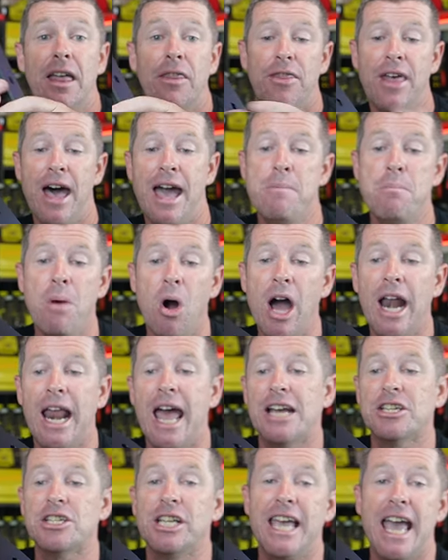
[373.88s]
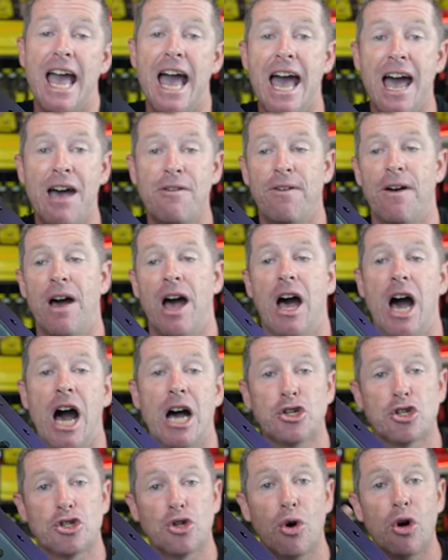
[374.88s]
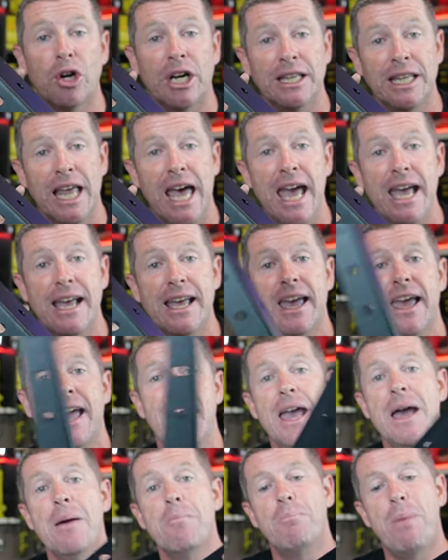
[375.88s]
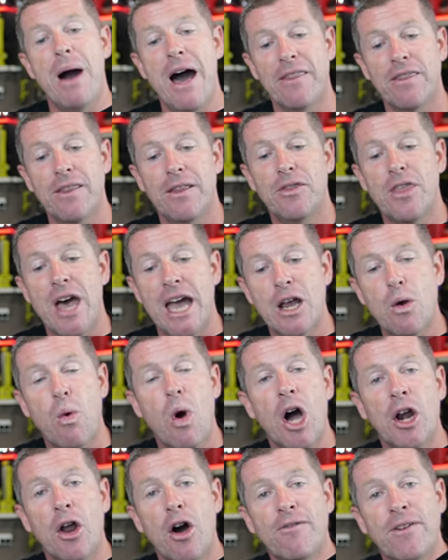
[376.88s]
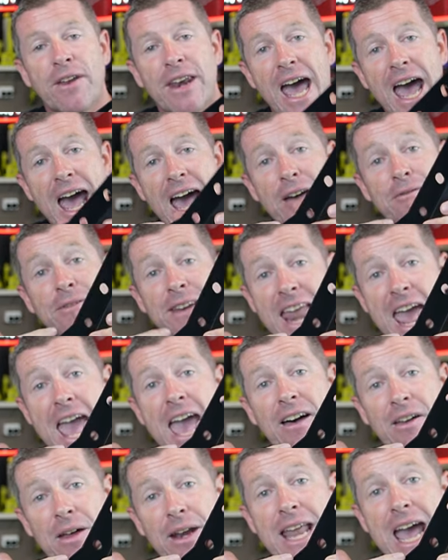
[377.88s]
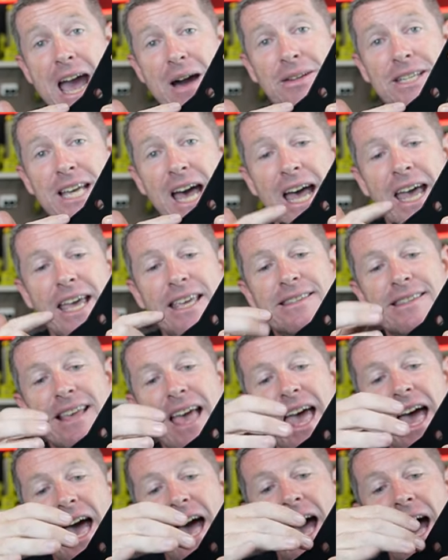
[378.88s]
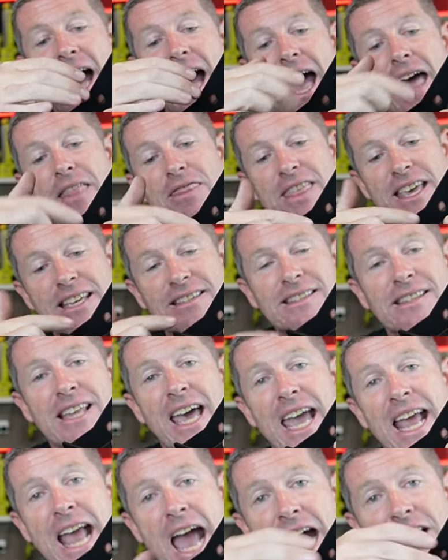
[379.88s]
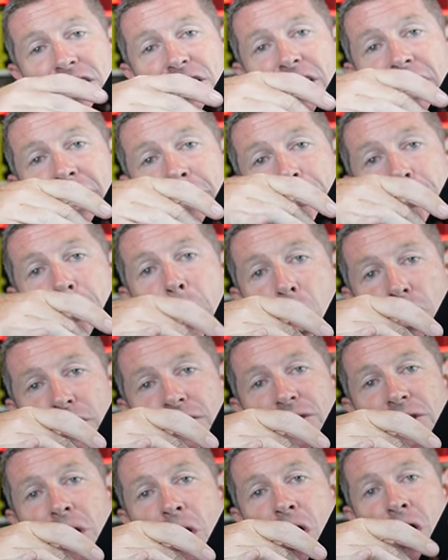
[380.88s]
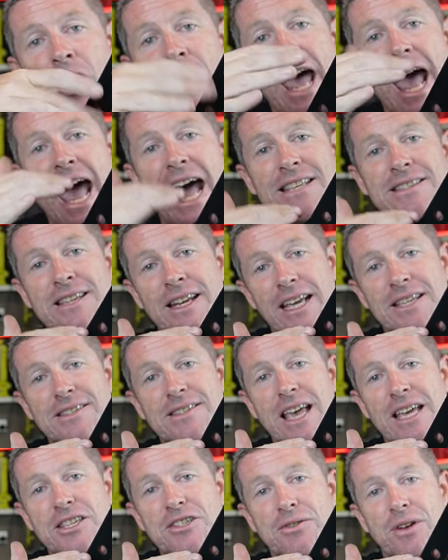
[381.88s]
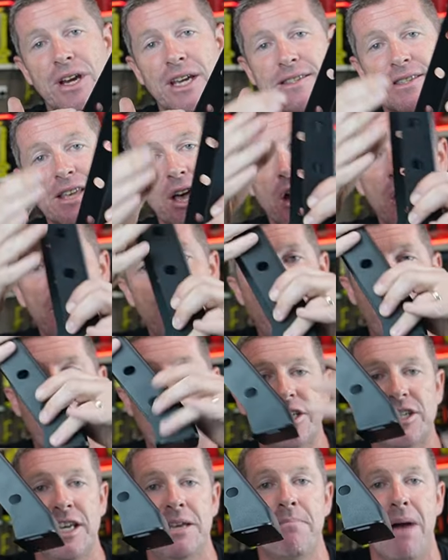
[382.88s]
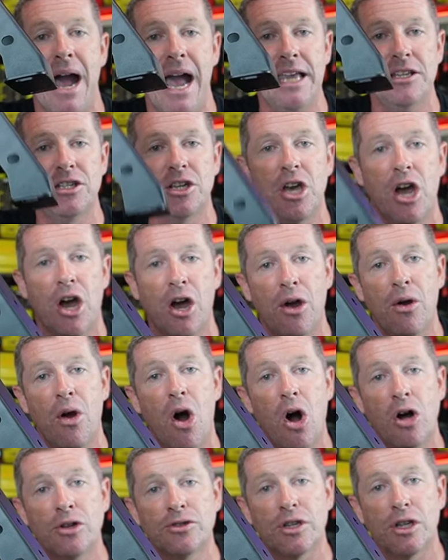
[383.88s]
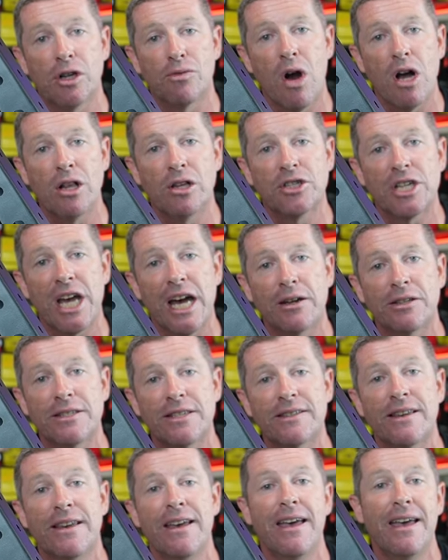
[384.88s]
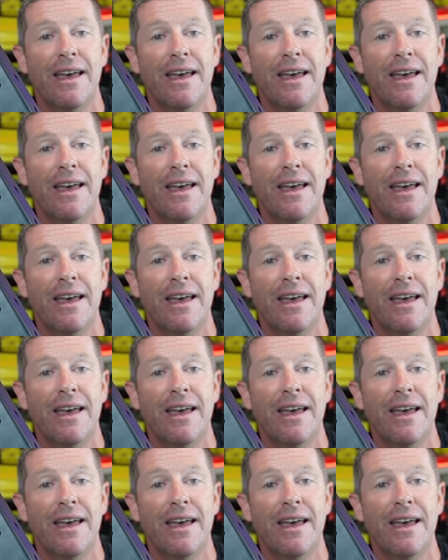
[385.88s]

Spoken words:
they might actually have a shorter leg, but they quite often have nowadays, this leg actually bolts on as an accessory. So they're actually made to go onto the roller shutters